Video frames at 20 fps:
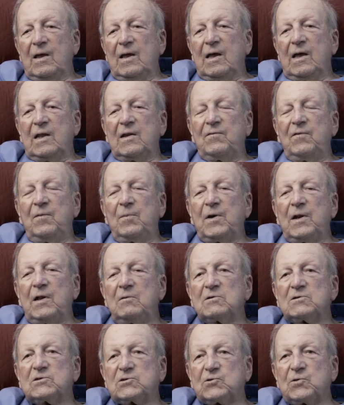and everybody
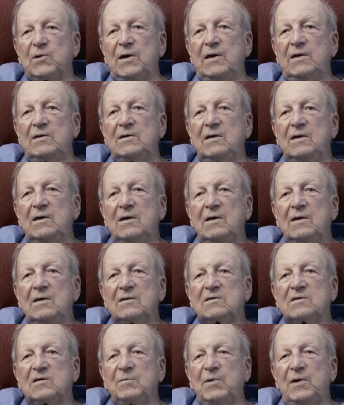was trained
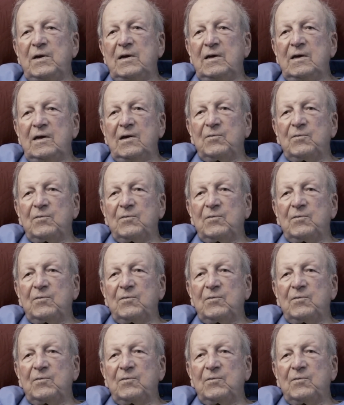to be